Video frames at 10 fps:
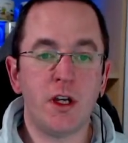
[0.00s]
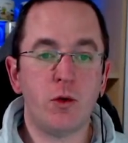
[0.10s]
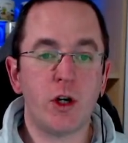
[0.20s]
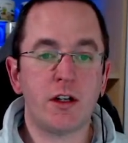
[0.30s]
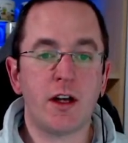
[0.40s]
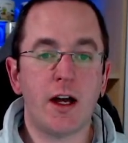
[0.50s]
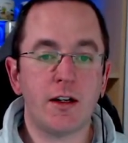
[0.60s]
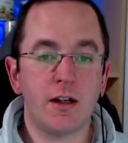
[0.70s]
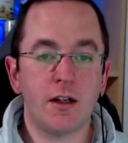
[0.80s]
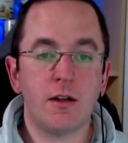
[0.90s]
where
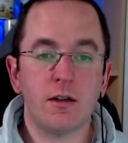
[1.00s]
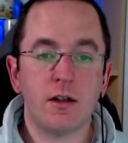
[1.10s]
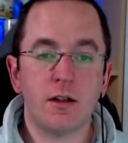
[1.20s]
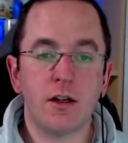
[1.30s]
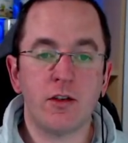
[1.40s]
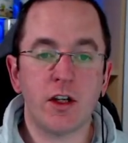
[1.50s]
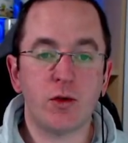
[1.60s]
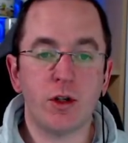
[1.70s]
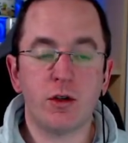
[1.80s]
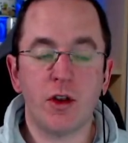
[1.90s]
title is
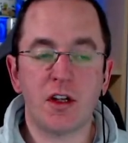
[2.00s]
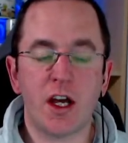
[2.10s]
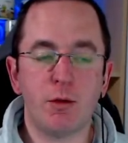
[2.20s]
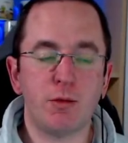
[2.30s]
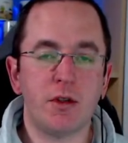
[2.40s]
equal to the title